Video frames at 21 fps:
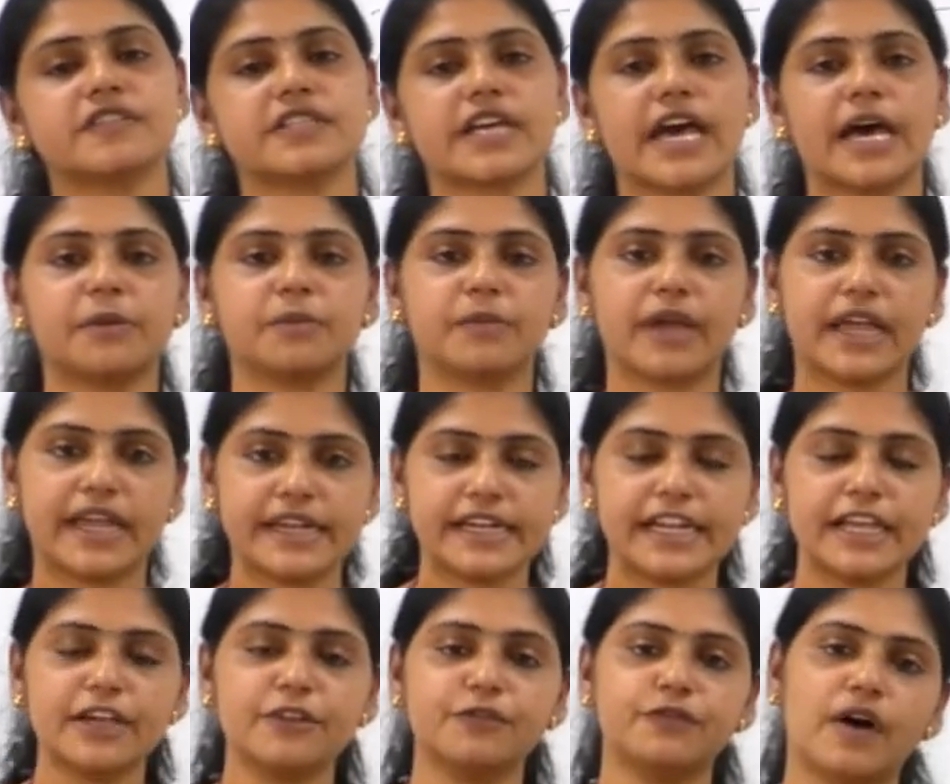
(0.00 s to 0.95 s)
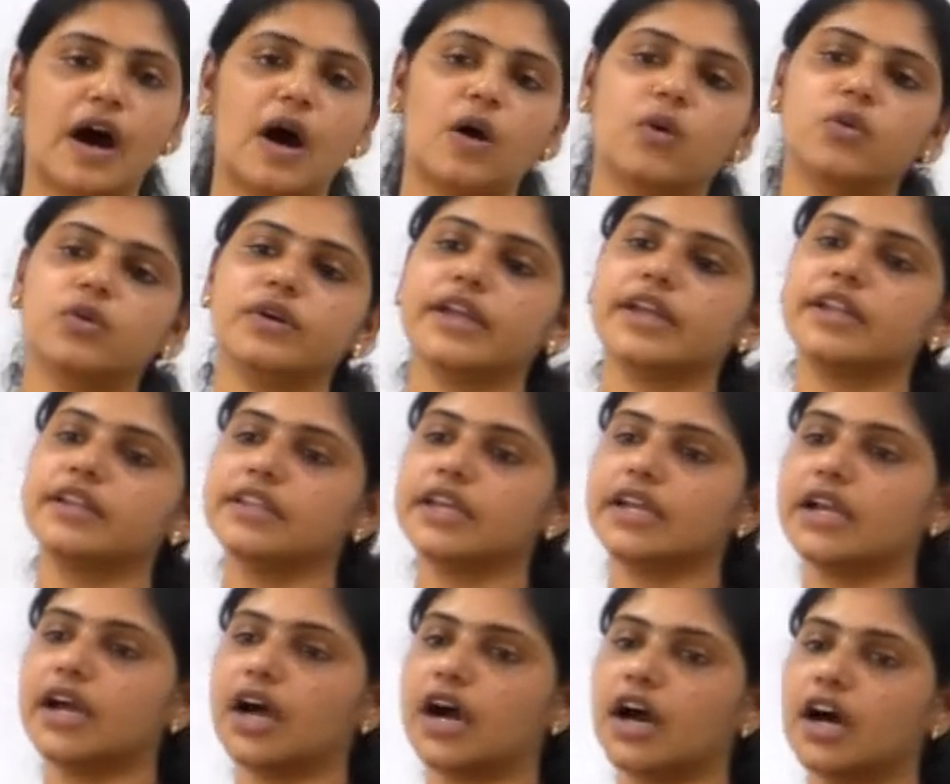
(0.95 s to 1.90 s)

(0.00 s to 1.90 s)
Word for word: they are mainly found in the